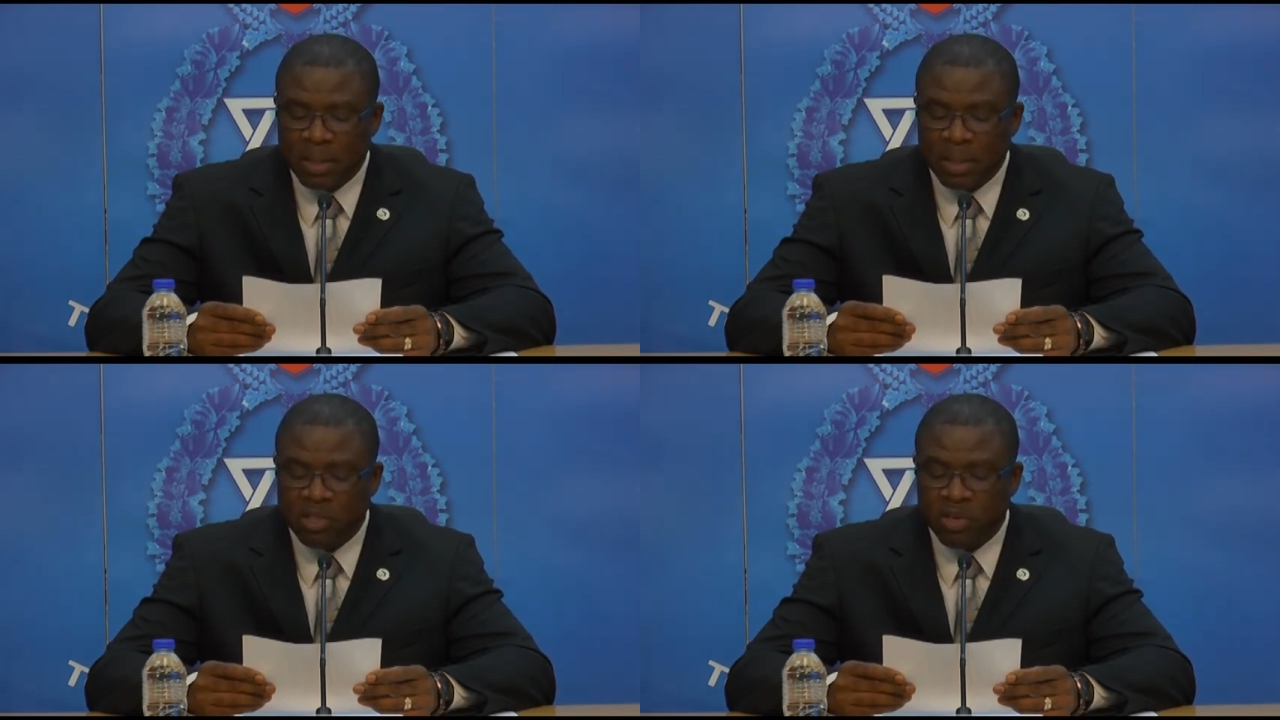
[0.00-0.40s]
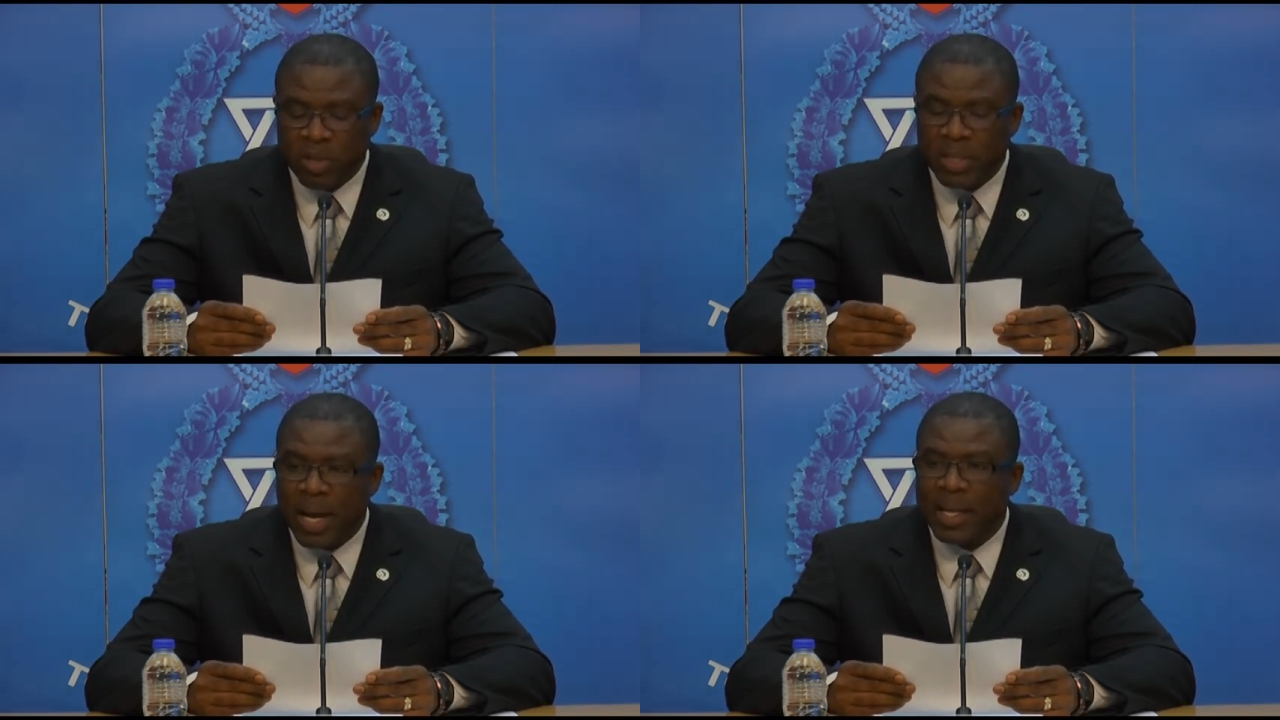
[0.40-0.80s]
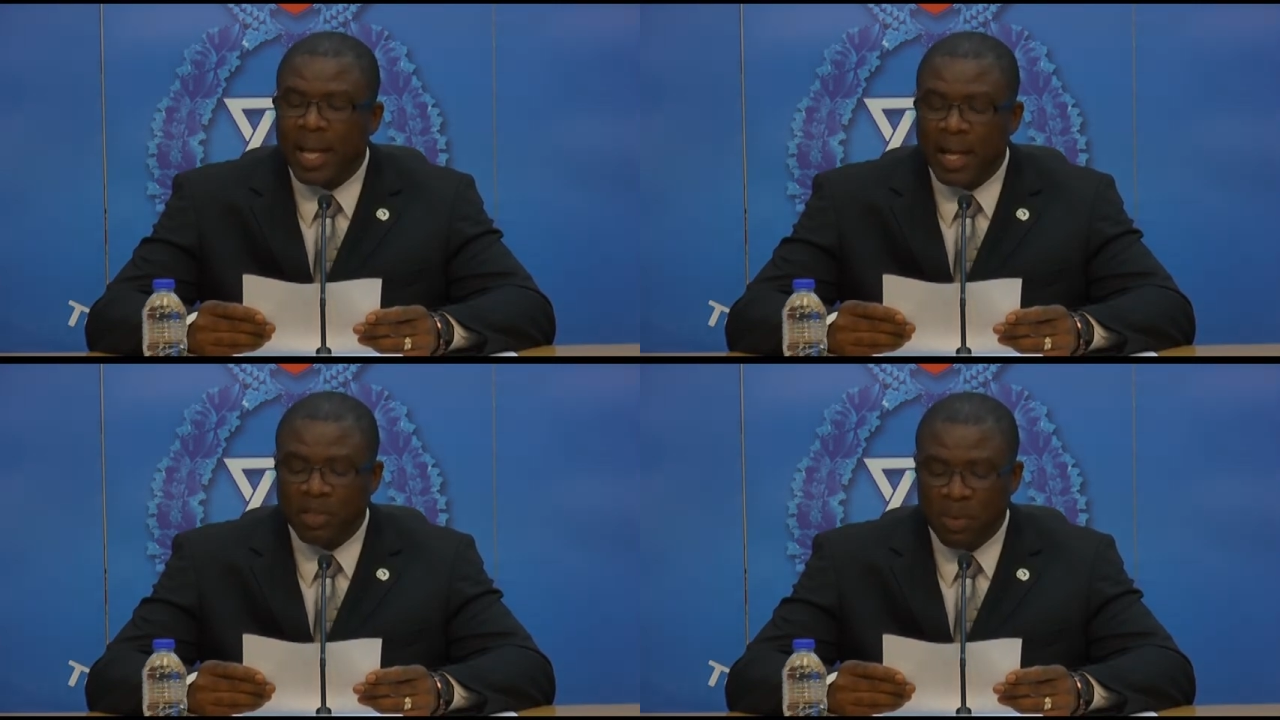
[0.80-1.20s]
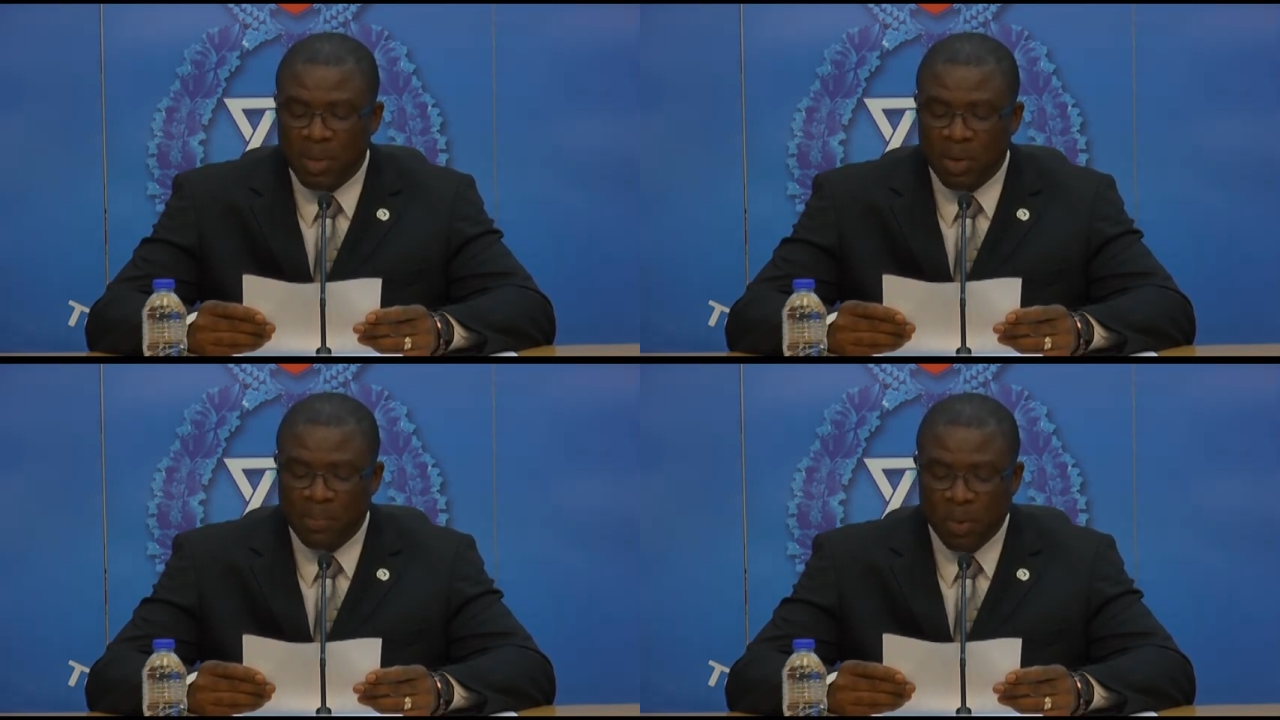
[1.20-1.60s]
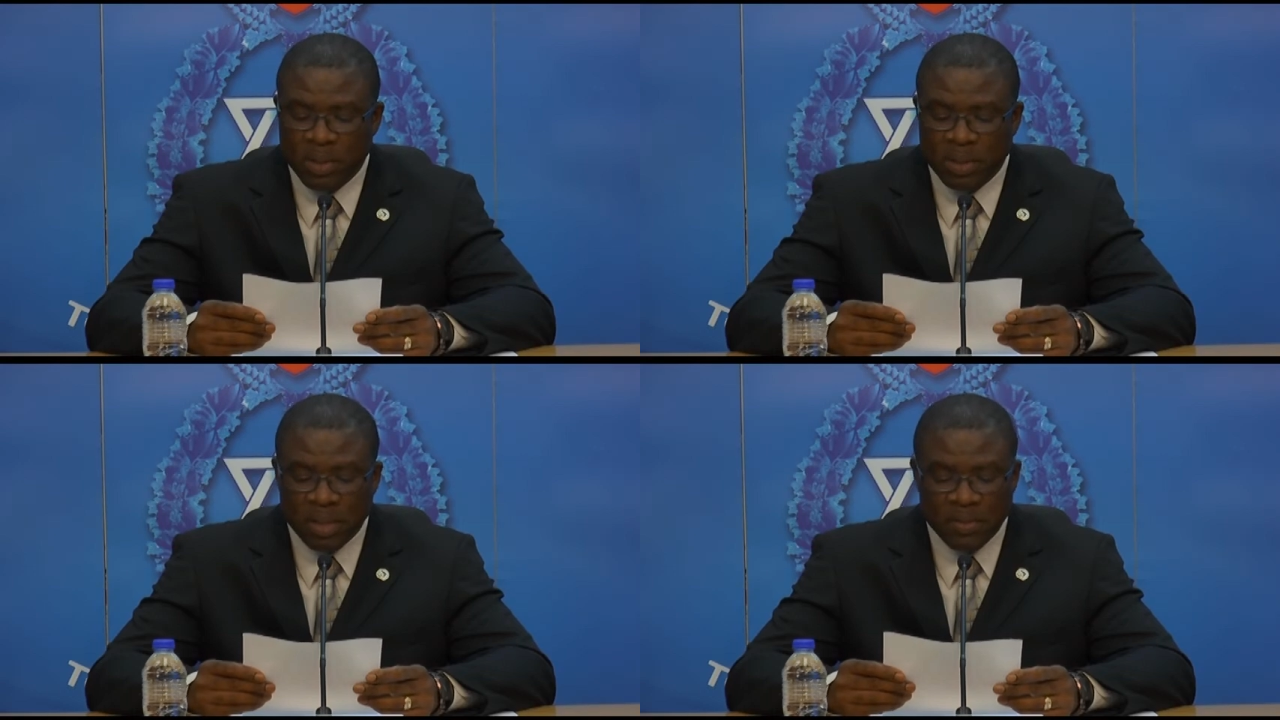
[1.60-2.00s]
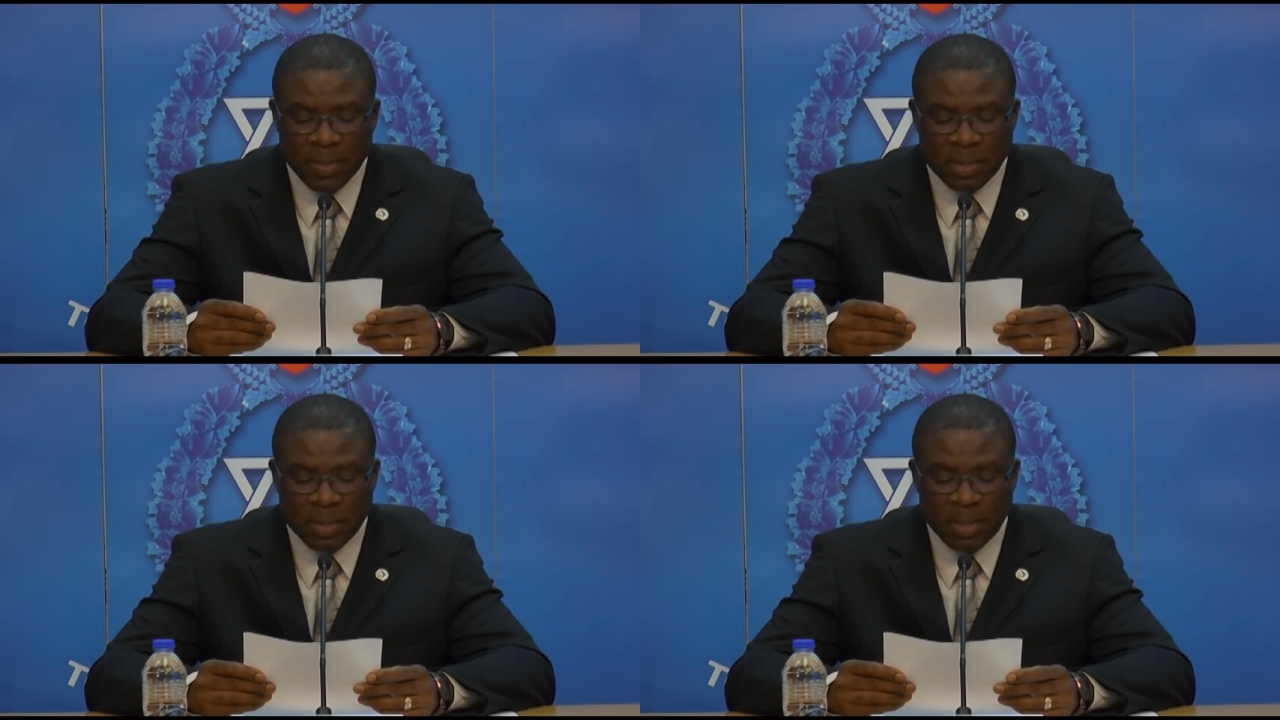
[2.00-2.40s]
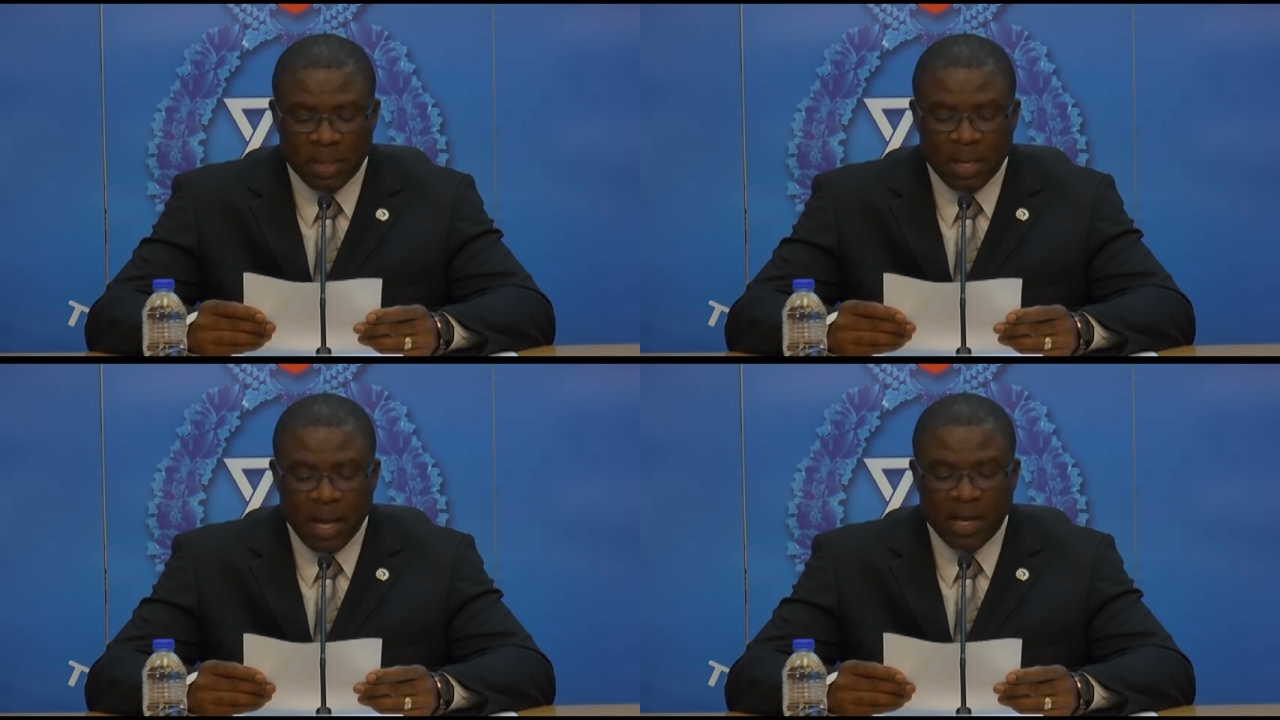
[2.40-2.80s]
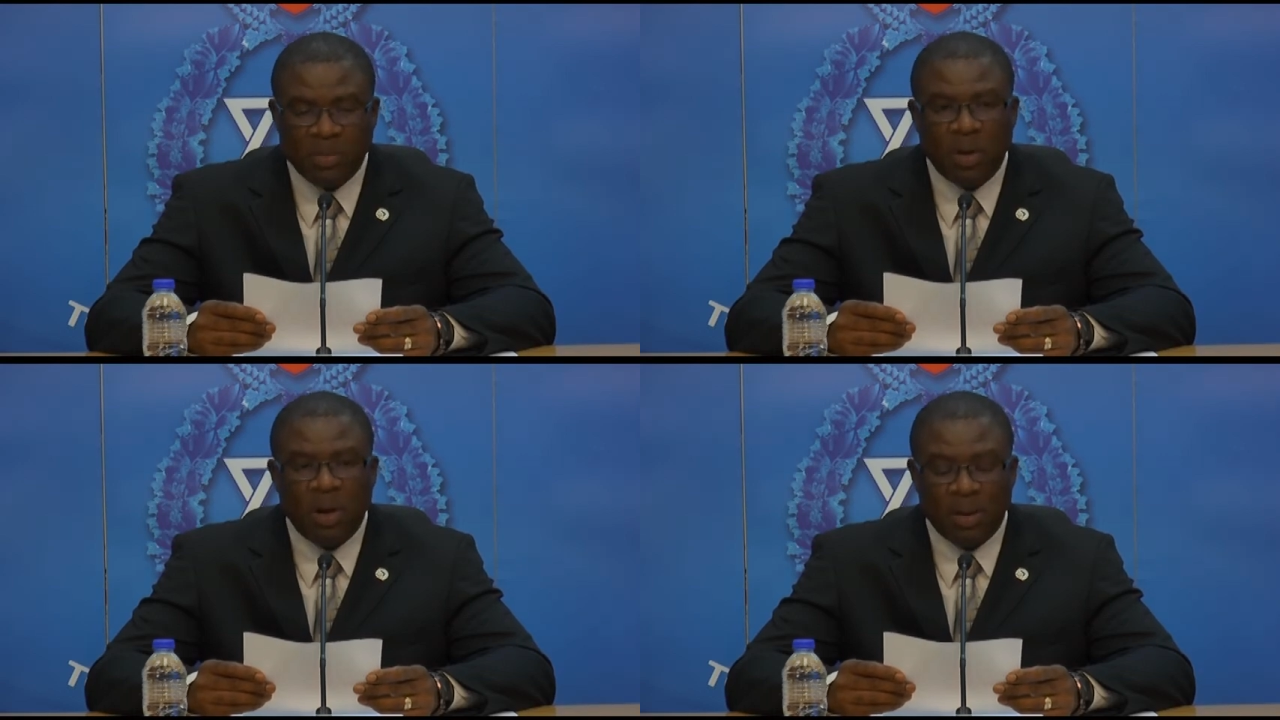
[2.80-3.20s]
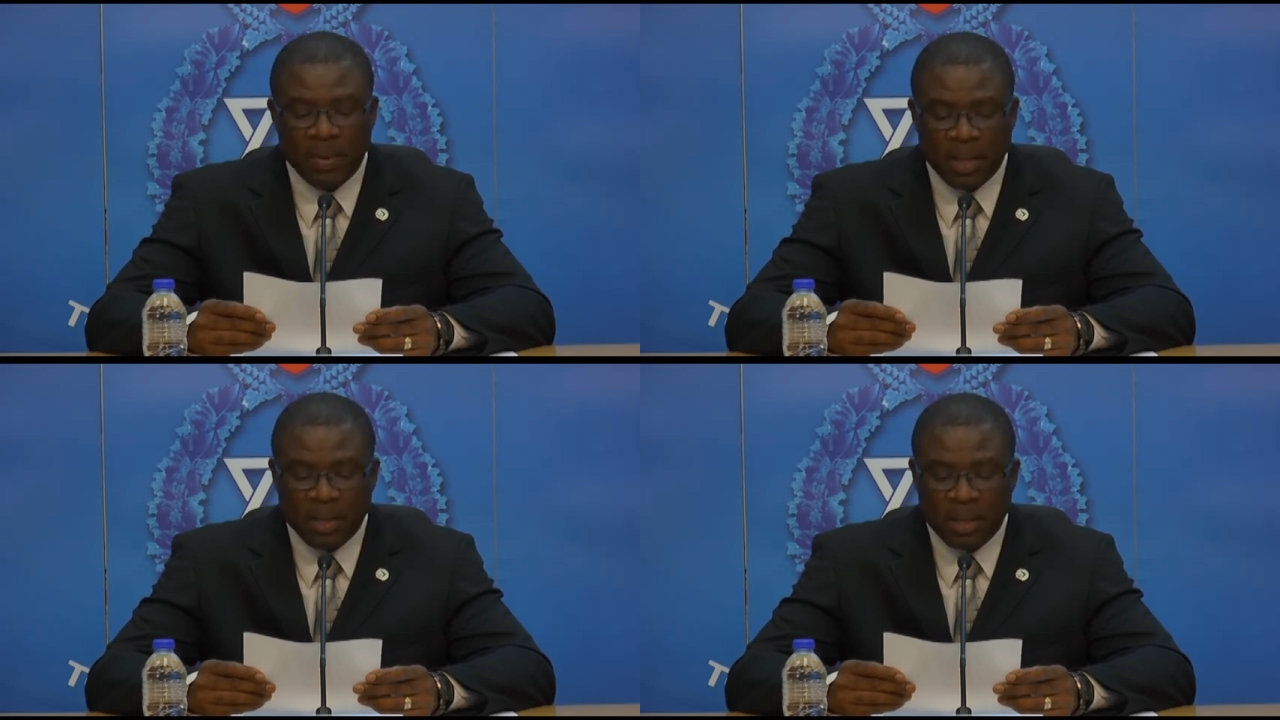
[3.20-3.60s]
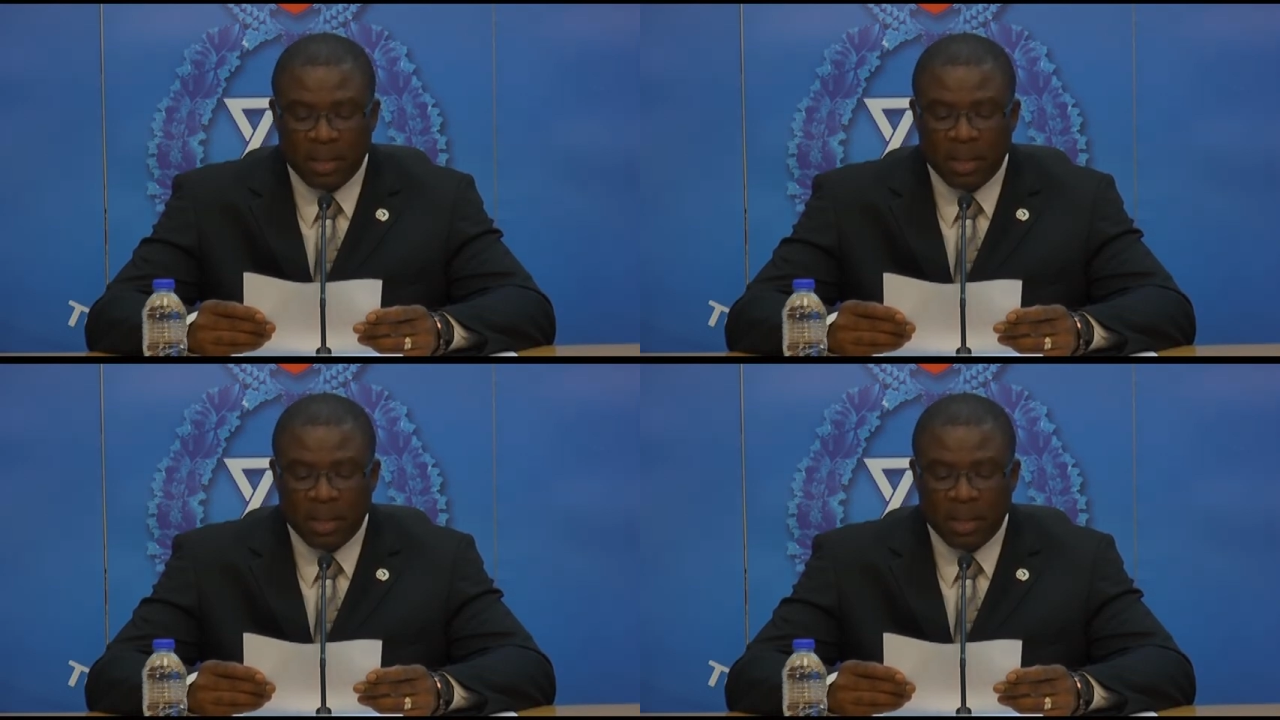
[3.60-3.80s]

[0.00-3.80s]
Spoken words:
the Trinidad and Tobago Police Service has recovered